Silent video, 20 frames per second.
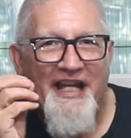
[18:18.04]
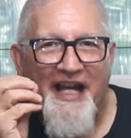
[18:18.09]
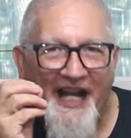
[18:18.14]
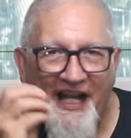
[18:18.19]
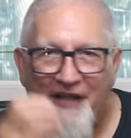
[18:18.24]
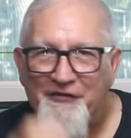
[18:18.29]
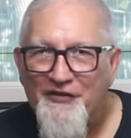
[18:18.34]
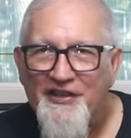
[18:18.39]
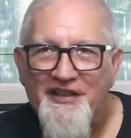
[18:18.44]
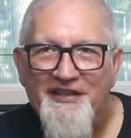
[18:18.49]

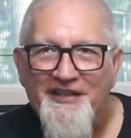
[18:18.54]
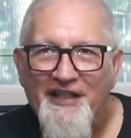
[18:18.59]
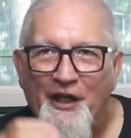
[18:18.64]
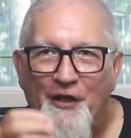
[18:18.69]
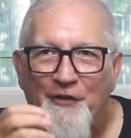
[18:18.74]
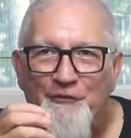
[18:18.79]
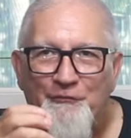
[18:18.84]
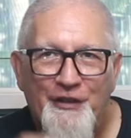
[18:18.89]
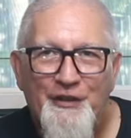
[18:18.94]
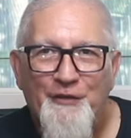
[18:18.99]
I sit
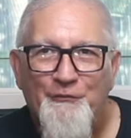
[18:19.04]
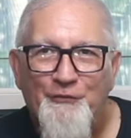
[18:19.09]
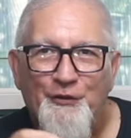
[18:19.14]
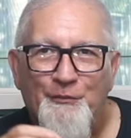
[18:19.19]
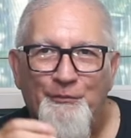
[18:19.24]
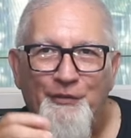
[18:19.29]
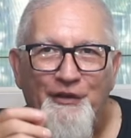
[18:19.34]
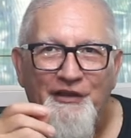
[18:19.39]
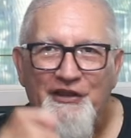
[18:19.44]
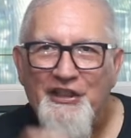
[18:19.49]
down, read the
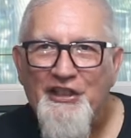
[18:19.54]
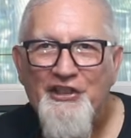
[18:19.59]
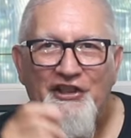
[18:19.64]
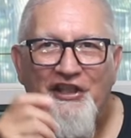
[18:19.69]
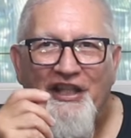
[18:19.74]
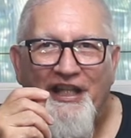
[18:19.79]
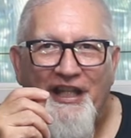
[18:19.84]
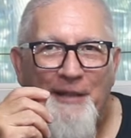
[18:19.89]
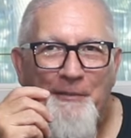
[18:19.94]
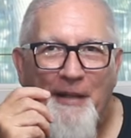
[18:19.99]
rule book, teach
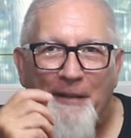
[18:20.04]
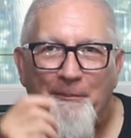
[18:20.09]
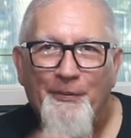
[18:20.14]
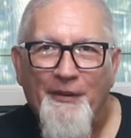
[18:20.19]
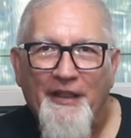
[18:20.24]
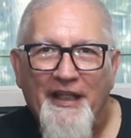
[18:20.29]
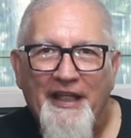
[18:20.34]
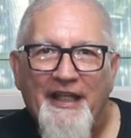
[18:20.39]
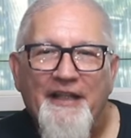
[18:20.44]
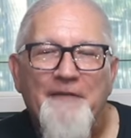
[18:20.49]
the game, and
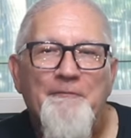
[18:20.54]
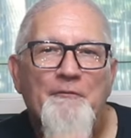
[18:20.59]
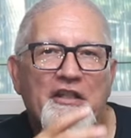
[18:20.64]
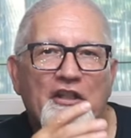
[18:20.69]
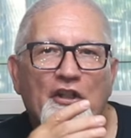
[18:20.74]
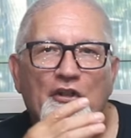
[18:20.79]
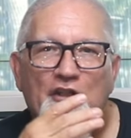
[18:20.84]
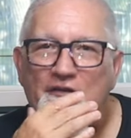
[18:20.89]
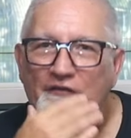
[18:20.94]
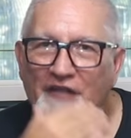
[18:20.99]
play it,
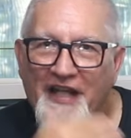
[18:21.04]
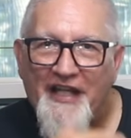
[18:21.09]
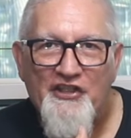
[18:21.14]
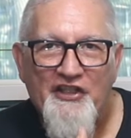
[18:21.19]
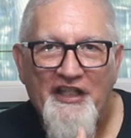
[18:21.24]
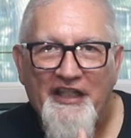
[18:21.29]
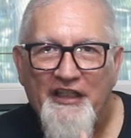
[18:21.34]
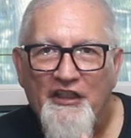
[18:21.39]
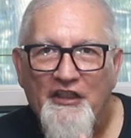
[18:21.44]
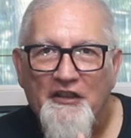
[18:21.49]
you know, as
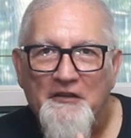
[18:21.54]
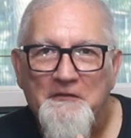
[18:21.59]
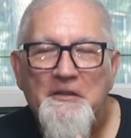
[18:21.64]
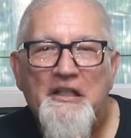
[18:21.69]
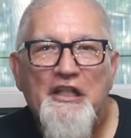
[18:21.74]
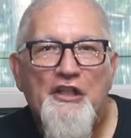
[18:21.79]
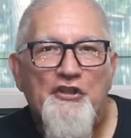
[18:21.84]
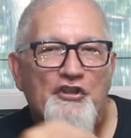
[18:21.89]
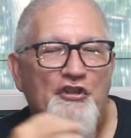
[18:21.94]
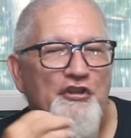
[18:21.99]
fast as I can go.
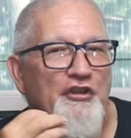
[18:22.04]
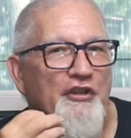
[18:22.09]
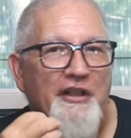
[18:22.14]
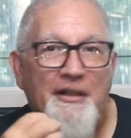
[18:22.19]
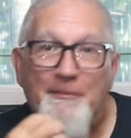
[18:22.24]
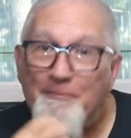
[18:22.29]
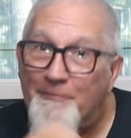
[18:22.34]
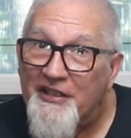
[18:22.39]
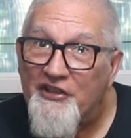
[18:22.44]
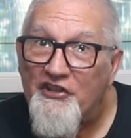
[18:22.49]
So you're
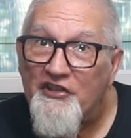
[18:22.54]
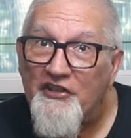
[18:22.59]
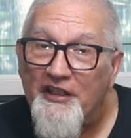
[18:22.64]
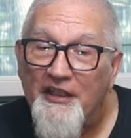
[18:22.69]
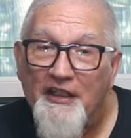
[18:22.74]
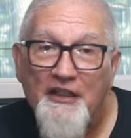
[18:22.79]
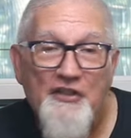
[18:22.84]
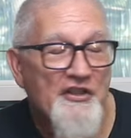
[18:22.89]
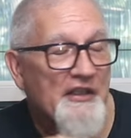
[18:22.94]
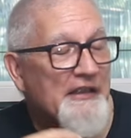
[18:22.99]
going to miss
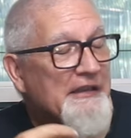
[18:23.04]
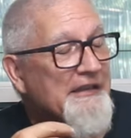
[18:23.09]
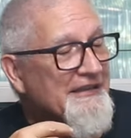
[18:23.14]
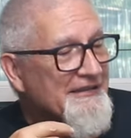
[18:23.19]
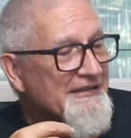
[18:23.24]
things.